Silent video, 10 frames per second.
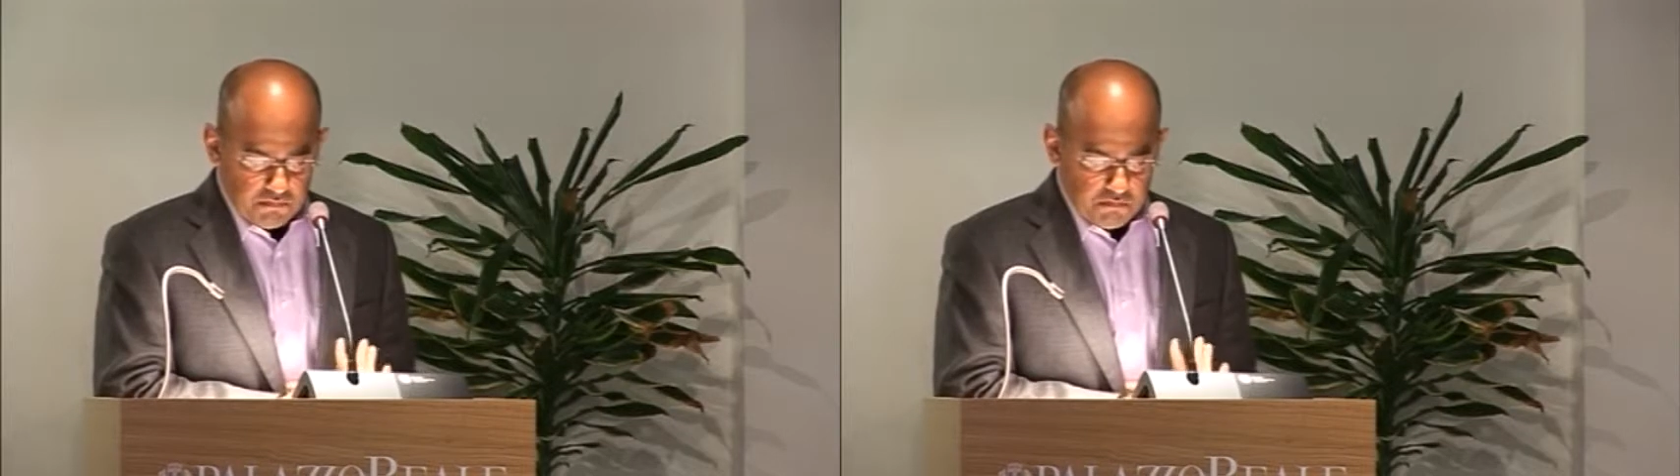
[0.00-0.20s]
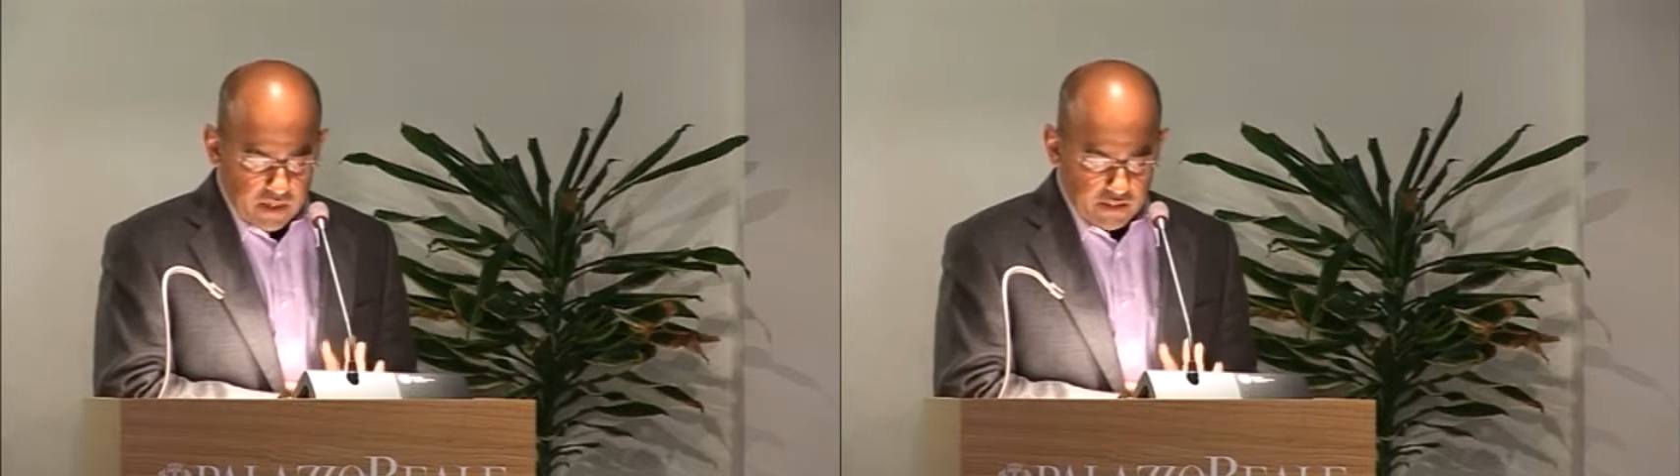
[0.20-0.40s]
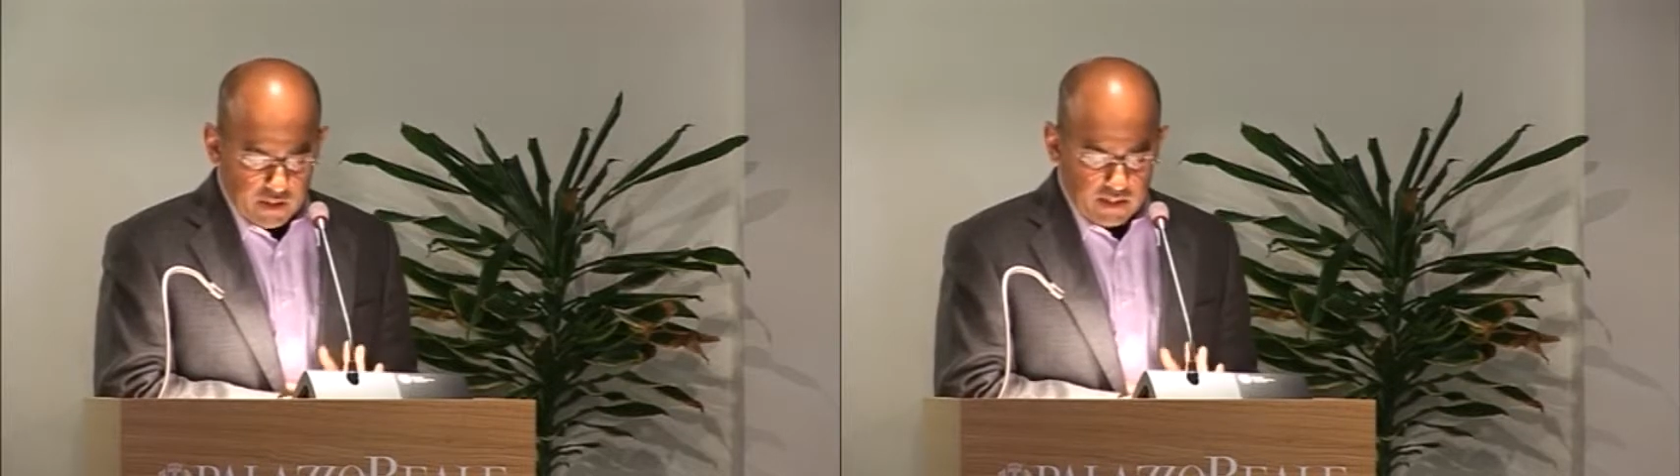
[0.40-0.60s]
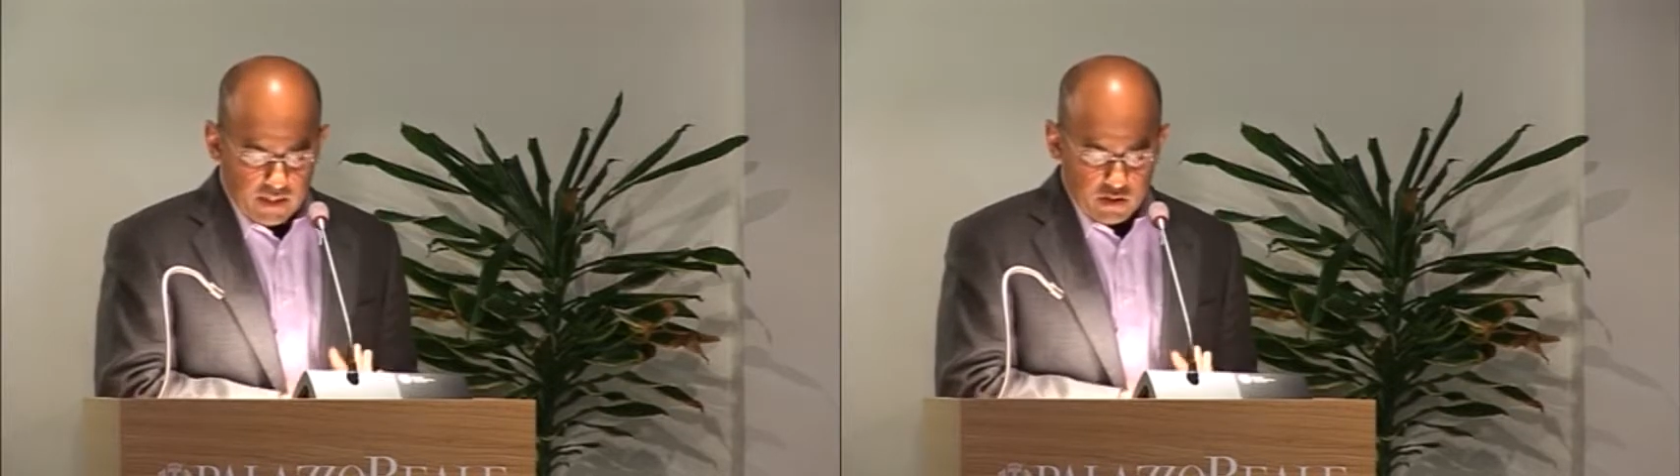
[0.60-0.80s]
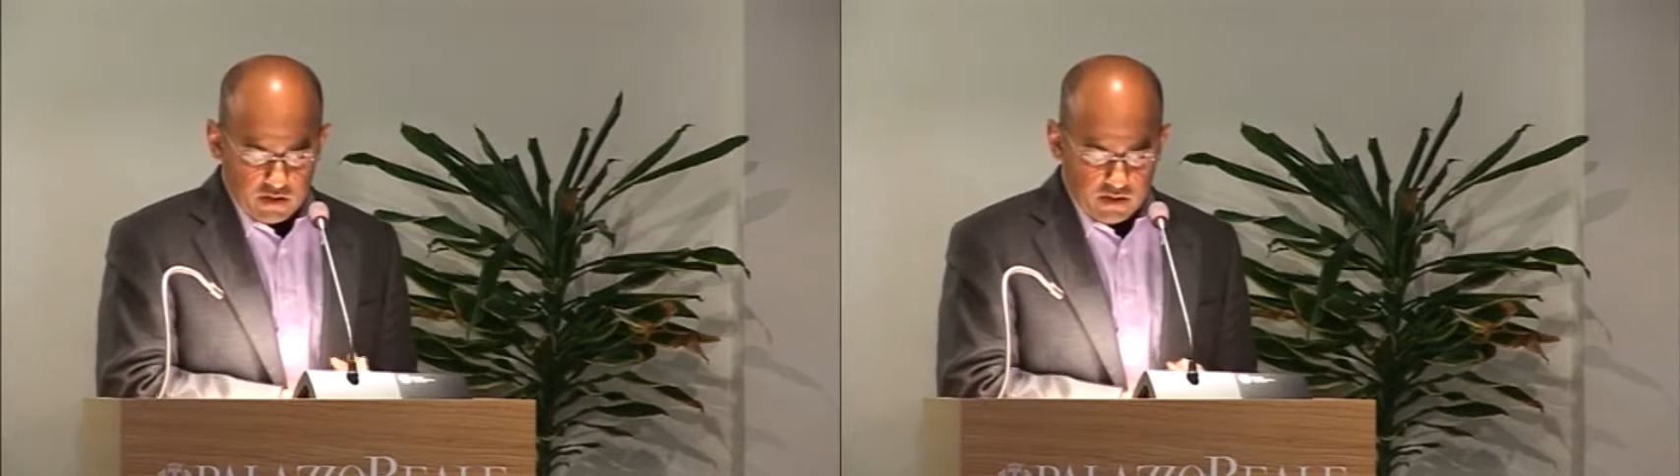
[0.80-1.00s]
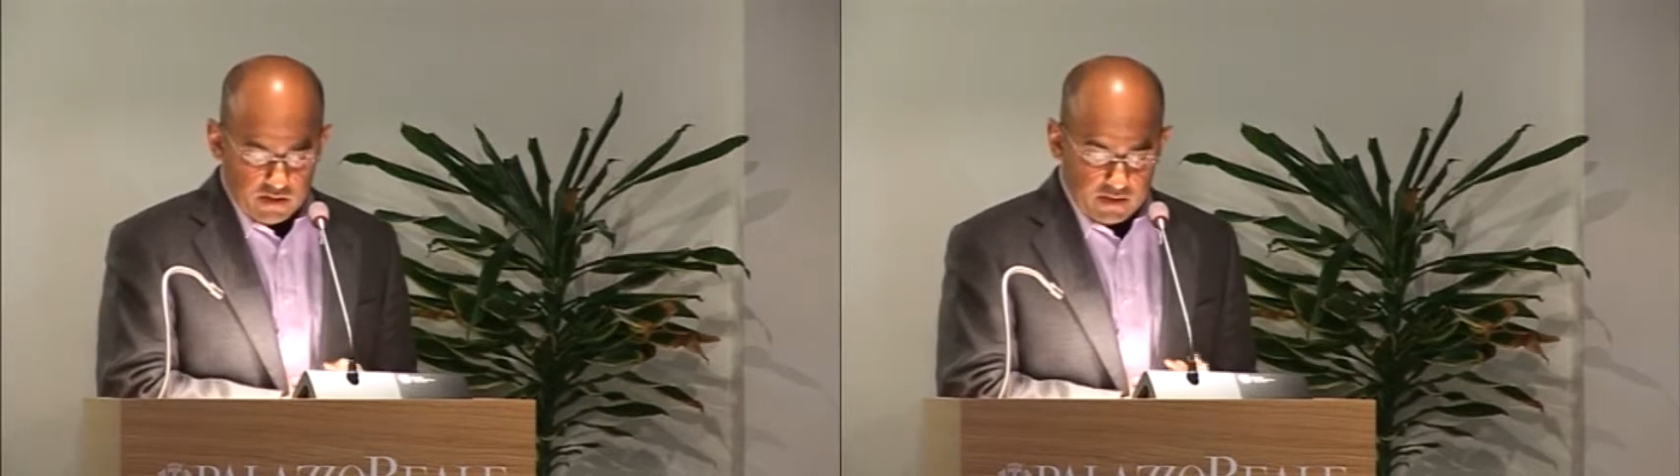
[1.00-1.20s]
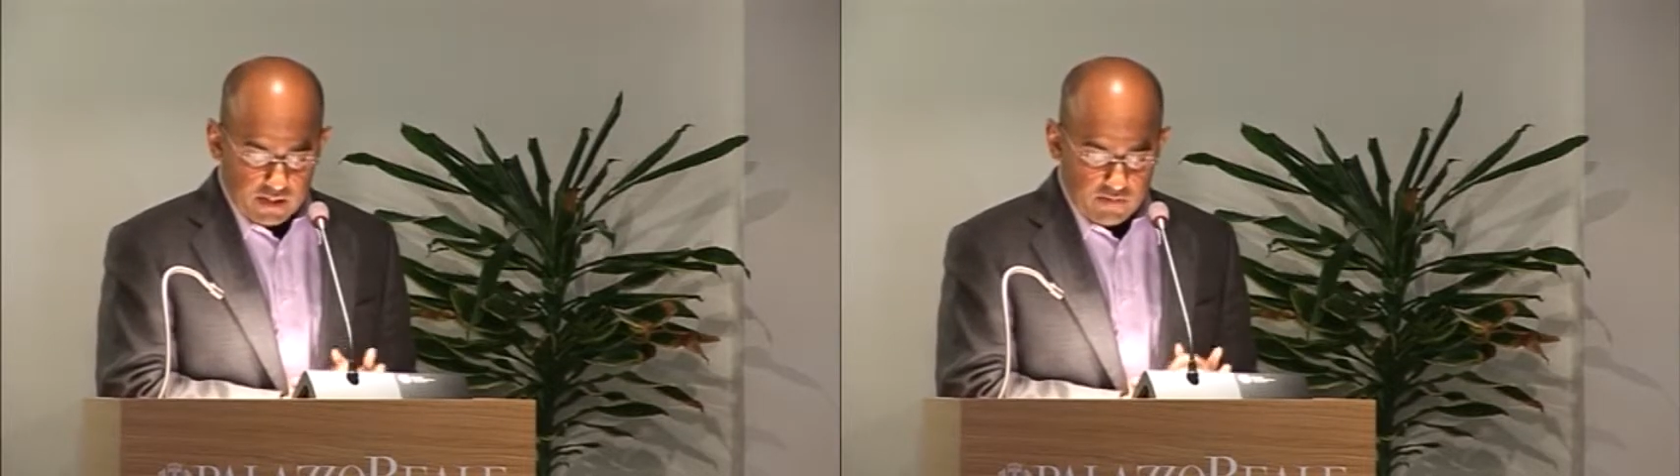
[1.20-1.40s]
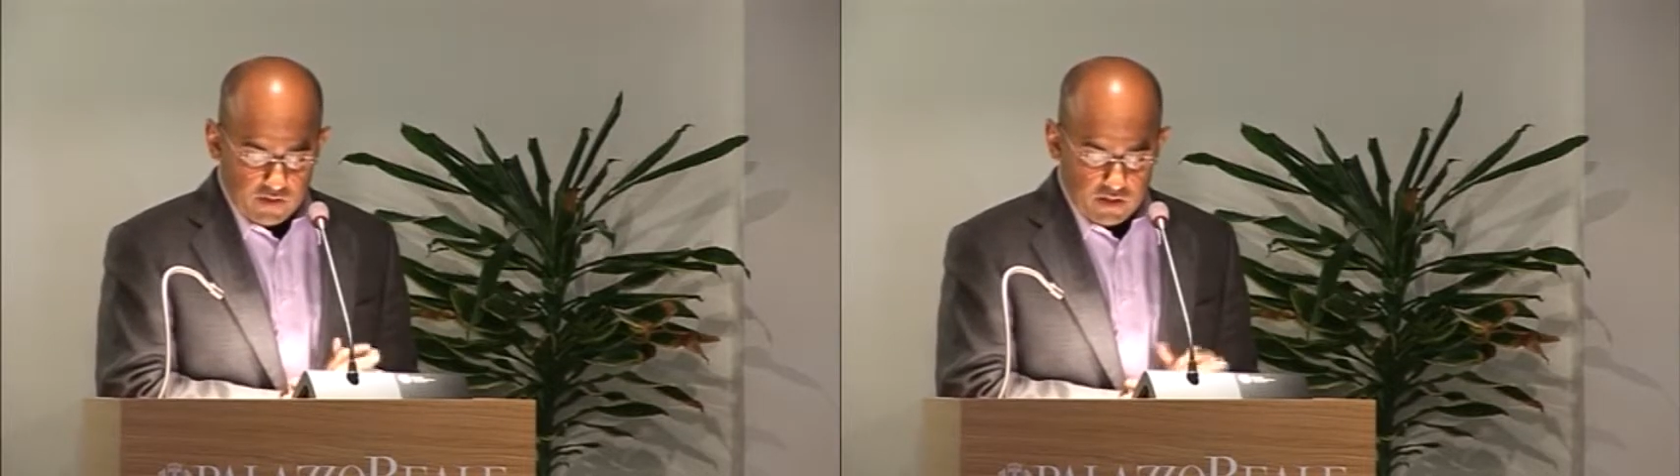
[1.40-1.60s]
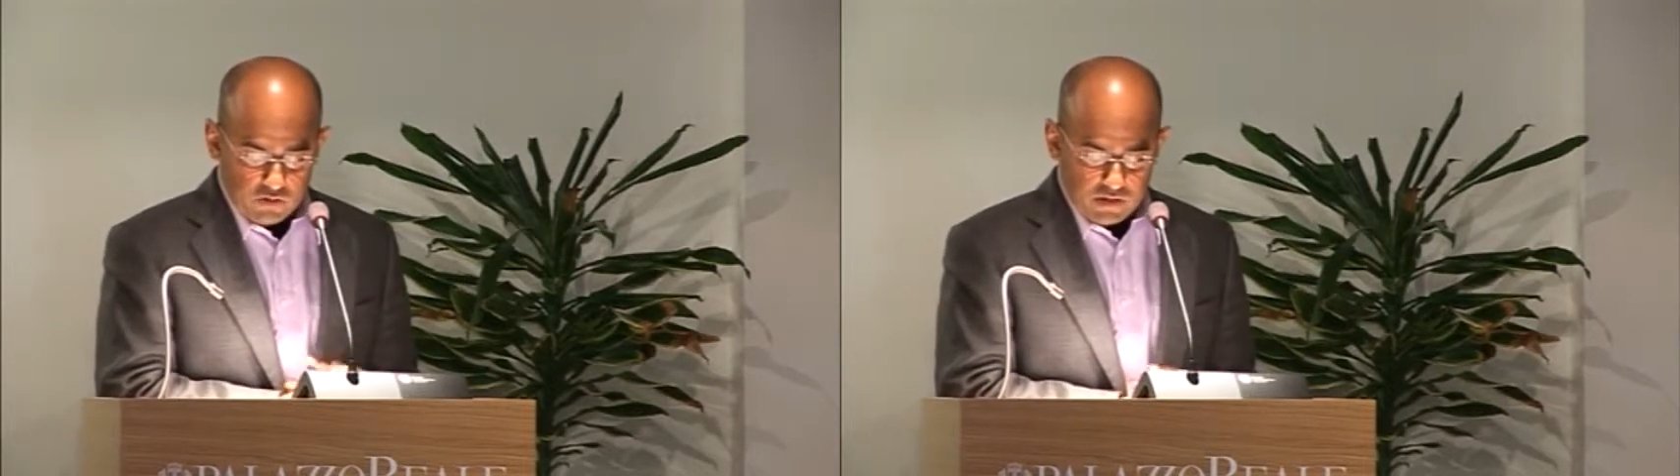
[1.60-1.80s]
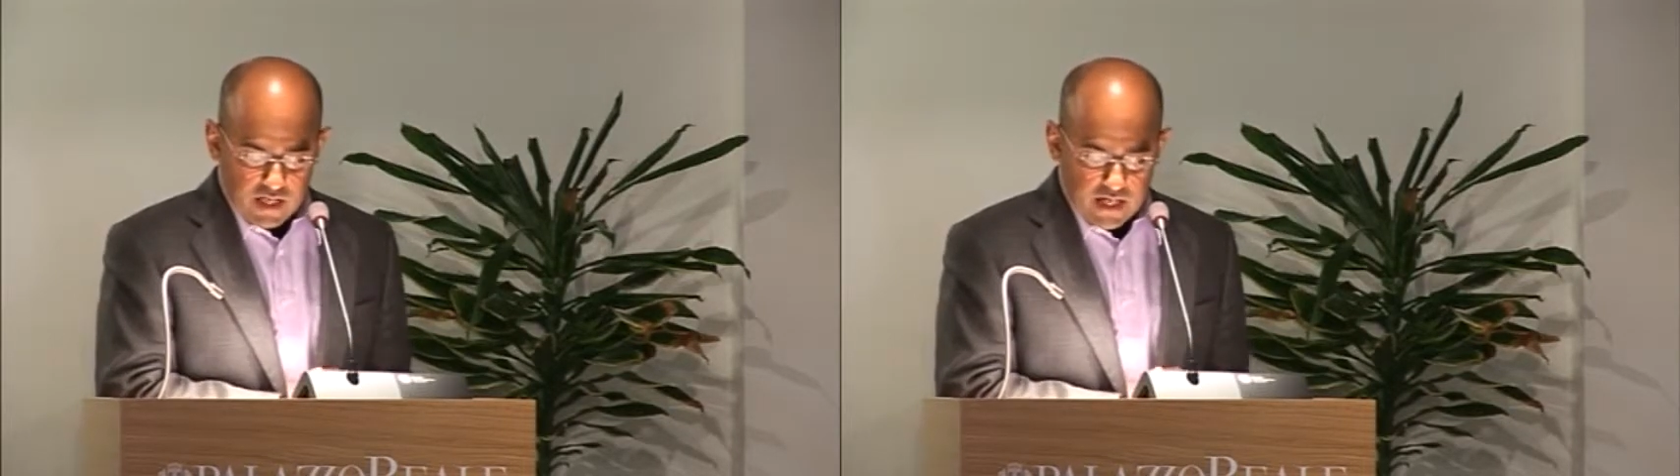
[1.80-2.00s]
much attention is given to the